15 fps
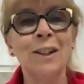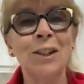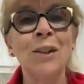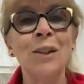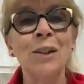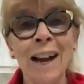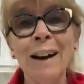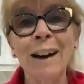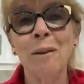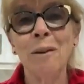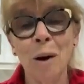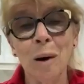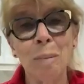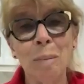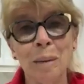to now
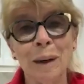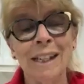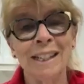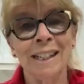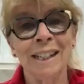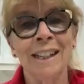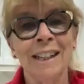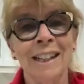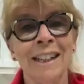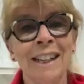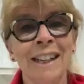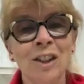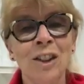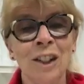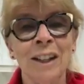operating in a
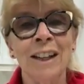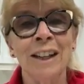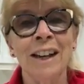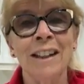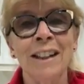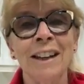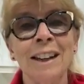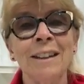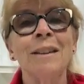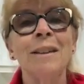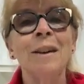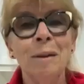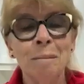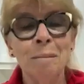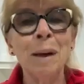kitchen like that,
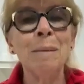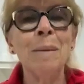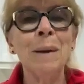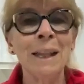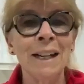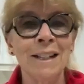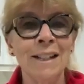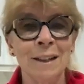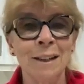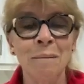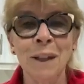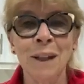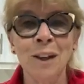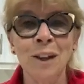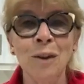maybe that's
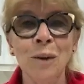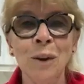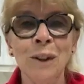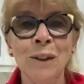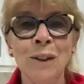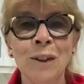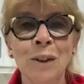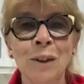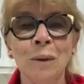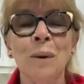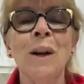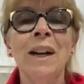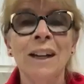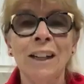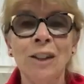something you can do.
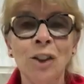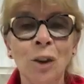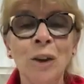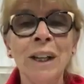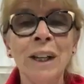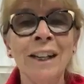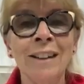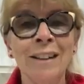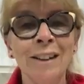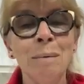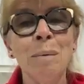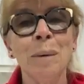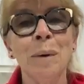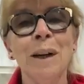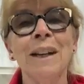And joining
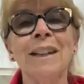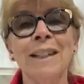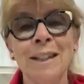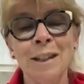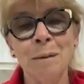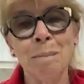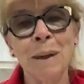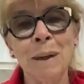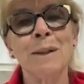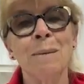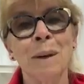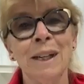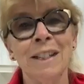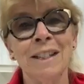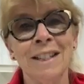Tupperware is the best
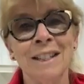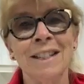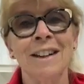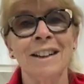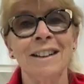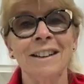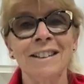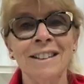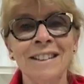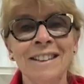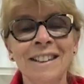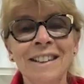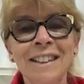way to start.